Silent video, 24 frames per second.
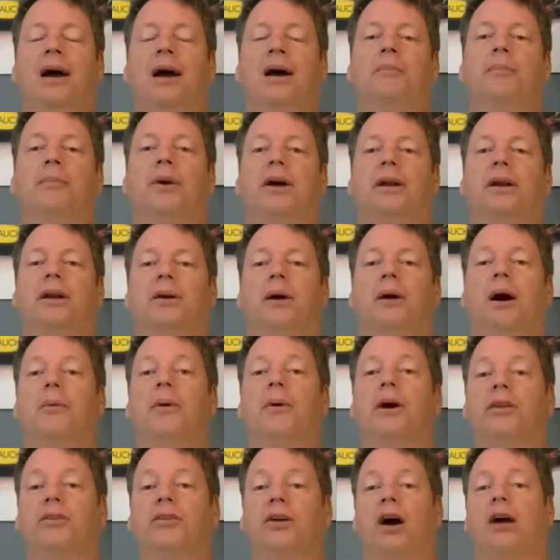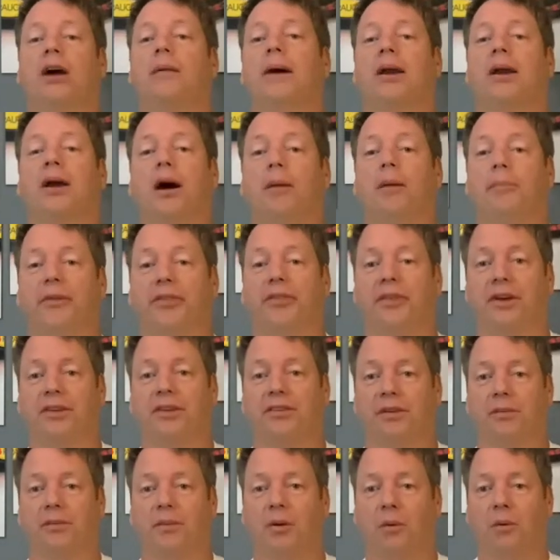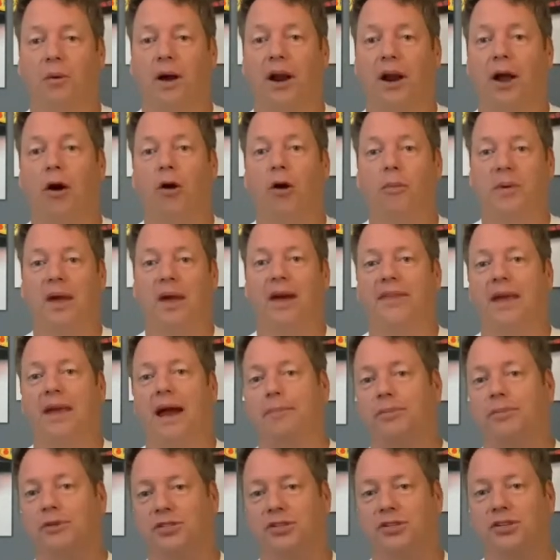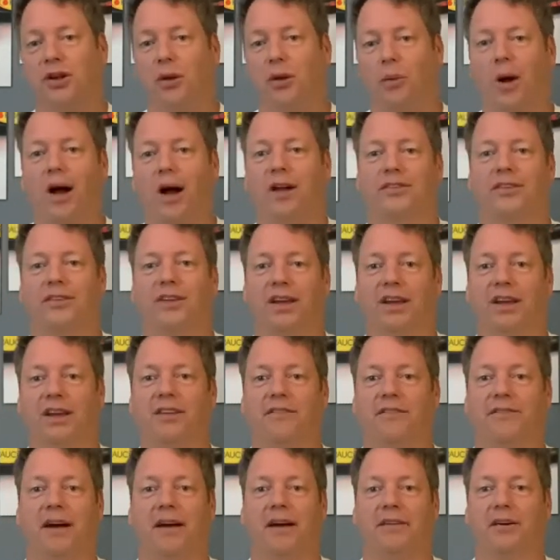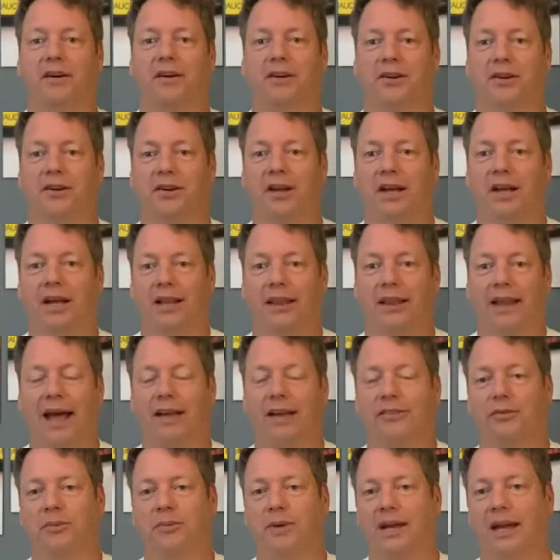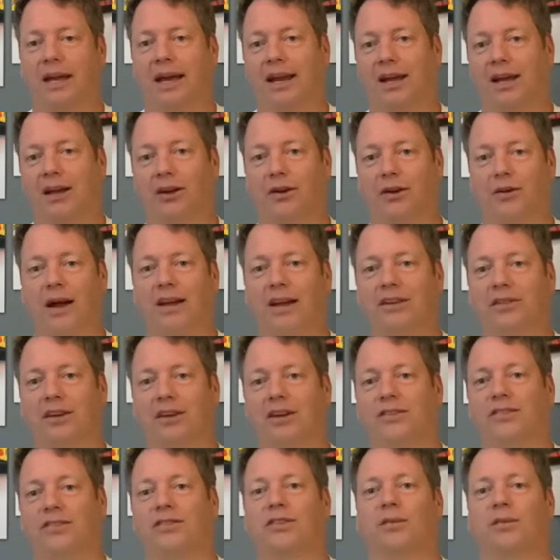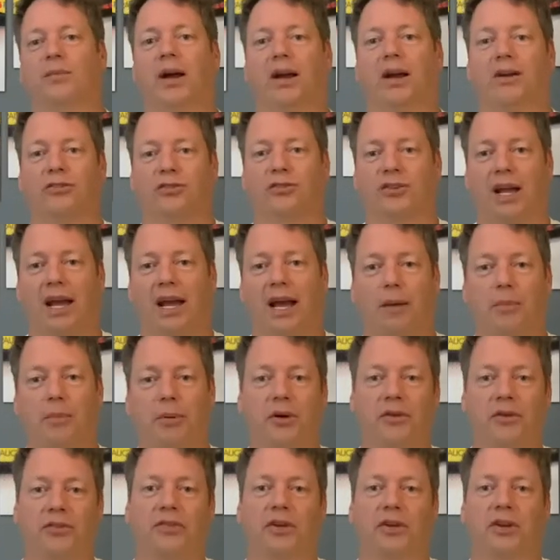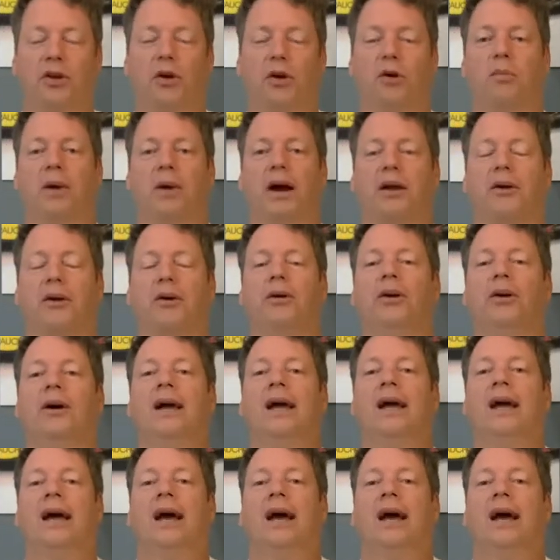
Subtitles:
But I want to talk about a couple things. One, I hope you had the opportunity to watch the Indy 500 last weekend, and congratulations to Michael Shank. I personally know Michael.